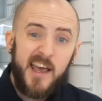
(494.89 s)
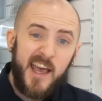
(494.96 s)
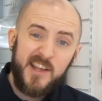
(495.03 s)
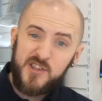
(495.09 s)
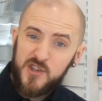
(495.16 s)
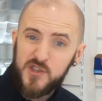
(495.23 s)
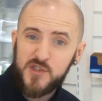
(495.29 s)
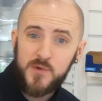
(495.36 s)
It
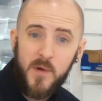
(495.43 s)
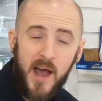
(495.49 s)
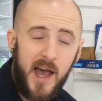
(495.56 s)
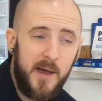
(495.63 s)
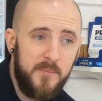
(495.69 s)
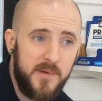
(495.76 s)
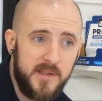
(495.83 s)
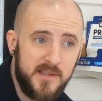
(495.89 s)
just so
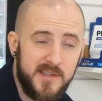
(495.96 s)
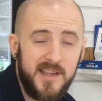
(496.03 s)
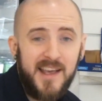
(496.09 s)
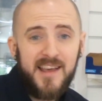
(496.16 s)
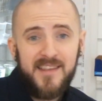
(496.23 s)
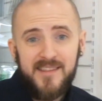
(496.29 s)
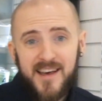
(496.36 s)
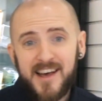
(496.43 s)
happens
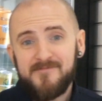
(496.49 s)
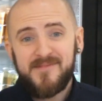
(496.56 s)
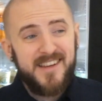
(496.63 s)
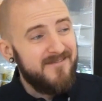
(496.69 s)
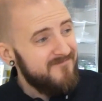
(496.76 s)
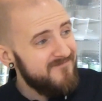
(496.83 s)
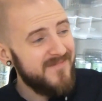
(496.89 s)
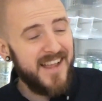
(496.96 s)
that
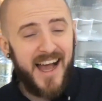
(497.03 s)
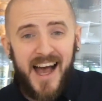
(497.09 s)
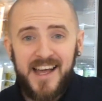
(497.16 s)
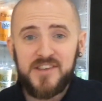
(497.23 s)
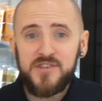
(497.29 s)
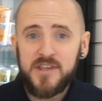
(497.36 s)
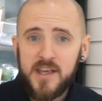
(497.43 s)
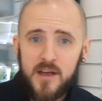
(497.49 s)

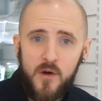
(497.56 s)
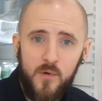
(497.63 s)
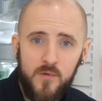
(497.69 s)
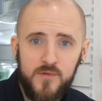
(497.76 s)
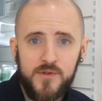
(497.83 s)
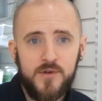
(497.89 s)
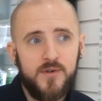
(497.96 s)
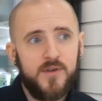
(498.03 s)
as you get
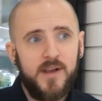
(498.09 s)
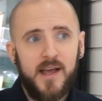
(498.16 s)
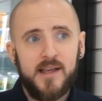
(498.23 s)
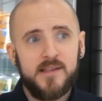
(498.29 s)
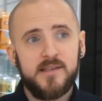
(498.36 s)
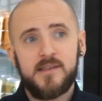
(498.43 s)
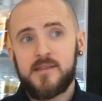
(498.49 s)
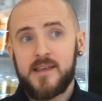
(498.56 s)
older and
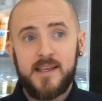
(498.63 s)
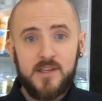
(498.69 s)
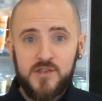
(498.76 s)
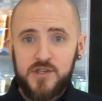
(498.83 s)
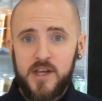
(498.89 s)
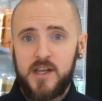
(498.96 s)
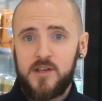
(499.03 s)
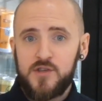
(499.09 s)
as things
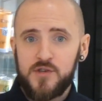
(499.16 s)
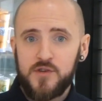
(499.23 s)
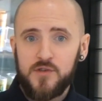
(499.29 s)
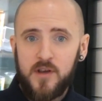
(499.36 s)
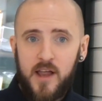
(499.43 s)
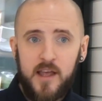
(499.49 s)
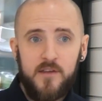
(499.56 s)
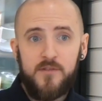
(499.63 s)
change in your
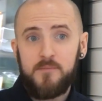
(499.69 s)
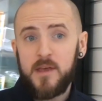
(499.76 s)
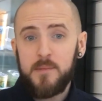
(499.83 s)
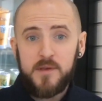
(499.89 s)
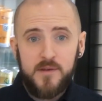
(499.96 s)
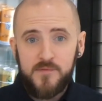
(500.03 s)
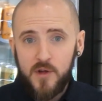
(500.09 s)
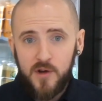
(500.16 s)
life,
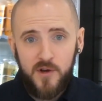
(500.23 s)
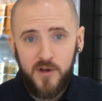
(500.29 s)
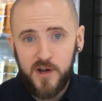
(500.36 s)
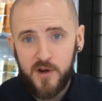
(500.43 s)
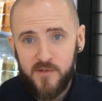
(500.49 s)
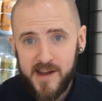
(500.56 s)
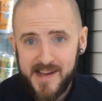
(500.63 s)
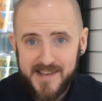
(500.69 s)
maybe you've not got a
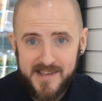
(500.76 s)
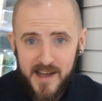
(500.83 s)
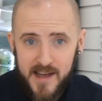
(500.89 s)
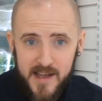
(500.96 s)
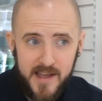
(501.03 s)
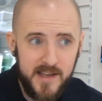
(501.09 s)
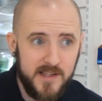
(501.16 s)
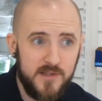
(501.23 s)
great
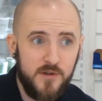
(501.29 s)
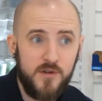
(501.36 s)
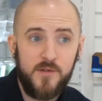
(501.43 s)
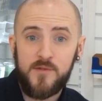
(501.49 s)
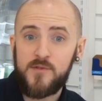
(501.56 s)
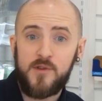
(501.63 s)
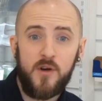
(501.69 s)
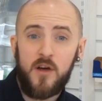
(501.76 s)
diet, or
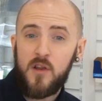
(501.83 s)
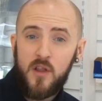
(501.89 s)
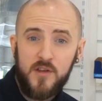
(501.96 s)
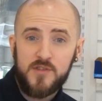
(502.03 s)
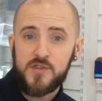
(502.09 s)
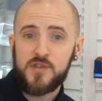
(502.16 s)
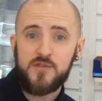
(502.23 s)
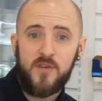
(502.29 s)
you've got a lot
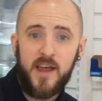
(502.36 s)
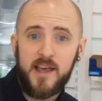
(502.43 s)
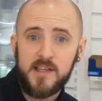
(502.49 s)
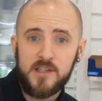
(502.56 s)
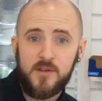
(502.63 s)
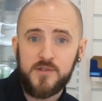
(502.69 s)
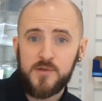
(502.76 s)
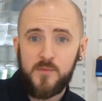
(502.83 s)
of
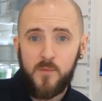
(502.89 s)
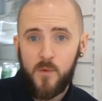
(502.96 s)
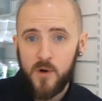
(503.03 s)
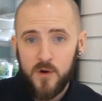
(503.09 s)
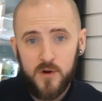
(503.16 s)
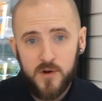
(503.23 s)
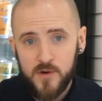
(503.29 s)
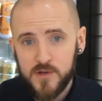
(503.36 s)
stress because of
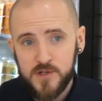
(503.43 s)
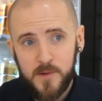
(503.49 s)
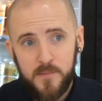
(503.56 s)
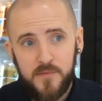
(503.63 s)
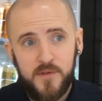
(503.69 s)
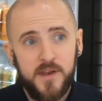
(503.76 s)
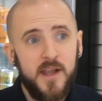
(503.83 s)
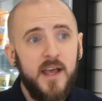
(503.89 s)
work or
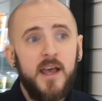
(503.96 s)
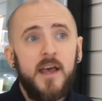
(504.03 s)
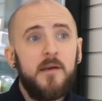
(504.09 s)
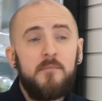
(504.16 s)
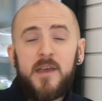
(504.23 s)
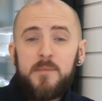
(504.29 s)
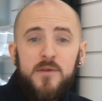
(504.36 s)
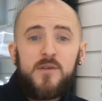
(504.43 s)
something,
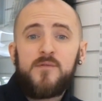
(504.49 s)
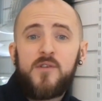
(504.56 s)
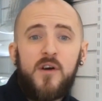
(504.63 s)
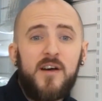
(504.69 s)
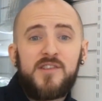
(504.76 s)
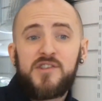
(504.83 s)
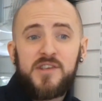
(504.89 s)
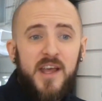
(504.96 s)
maybe you've
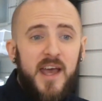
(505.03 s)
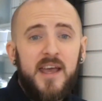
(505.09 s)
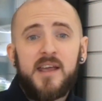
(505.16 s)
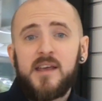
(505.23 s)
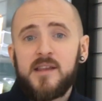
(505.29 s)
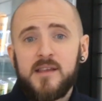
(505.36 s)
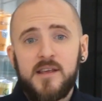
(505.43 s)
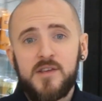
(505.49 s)
got a genetic
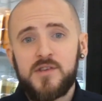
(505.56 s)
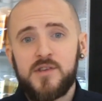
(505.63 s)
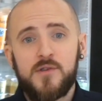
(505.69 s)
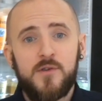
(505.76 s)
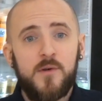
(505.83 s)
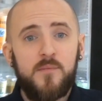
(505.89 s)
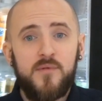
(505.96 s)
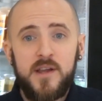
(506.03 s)

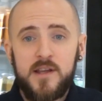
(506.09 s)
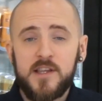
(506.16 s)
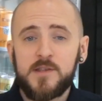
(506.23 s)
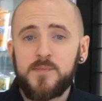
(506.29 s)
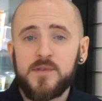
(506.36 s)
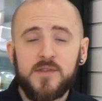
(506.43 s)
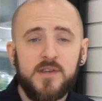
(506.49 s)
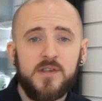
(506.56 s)
condition or a
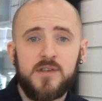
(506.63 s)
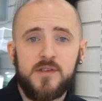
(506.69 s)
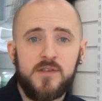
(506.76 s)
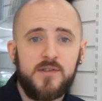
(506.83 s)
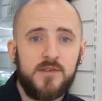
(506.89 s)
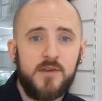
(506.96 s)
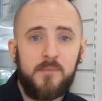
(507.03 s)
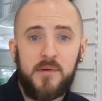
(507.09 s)
predisposition
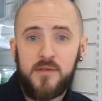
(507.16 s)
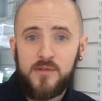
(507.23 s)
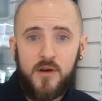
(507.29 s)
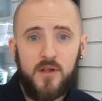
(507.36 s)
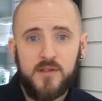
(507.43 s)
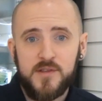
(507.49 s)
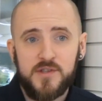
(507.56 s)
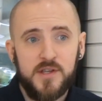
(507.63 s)
to a
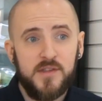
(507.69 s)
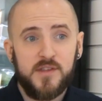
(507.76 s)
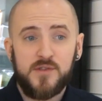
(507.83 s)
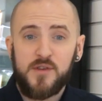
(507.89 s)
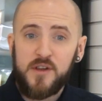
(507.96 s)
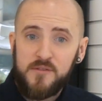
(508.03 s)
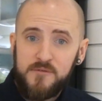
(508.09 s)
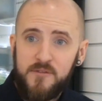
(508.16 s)
pathology that's
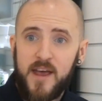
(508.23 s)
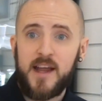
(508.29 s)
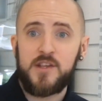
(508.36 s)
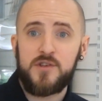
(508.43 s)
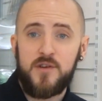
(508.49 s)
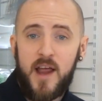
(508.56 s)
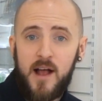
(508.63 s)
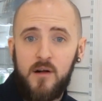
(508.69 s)
going to
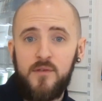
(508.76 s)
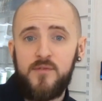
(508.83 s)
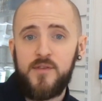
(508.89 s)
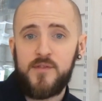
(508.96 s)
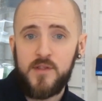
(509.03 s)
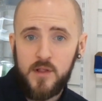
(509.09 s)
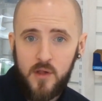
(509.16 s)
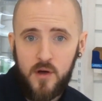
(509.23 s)
affect your health
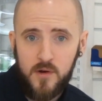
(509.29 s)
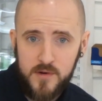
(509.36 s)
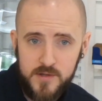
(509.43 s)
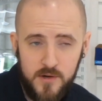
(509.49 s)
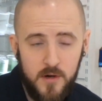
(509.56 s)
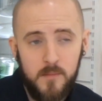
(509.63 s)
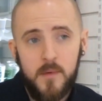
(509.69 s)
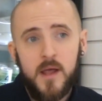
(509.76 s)
in the long
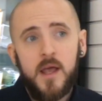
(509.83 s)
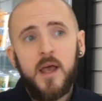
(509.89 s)
term.